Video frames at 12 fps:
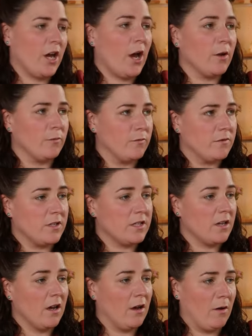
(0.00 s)

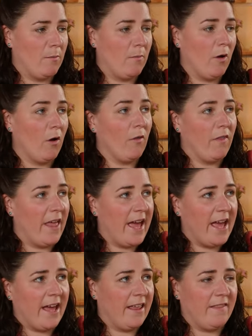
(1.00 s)
combs um, on
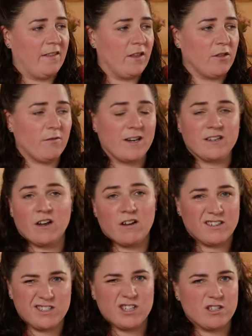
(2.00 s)
there, and then the thread
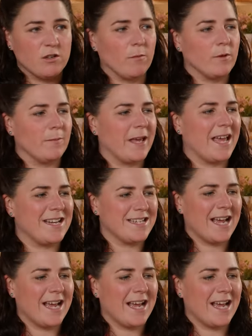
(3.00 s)
guide to stop them getting